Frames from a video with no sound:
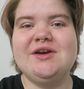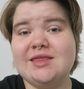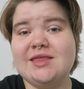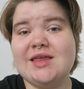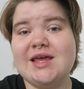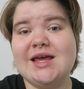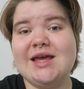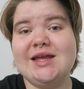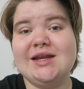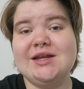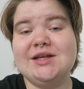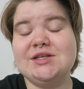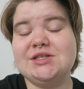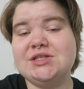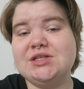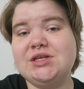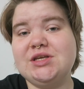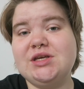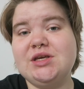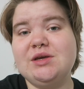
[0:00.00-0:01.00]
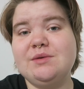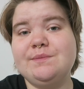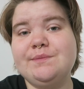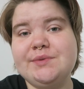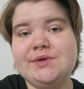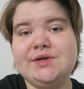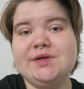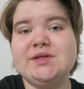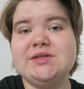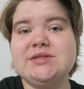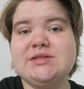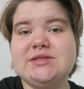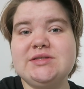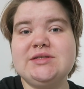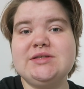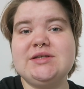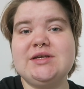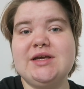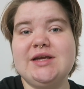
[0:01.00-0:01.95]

Then she put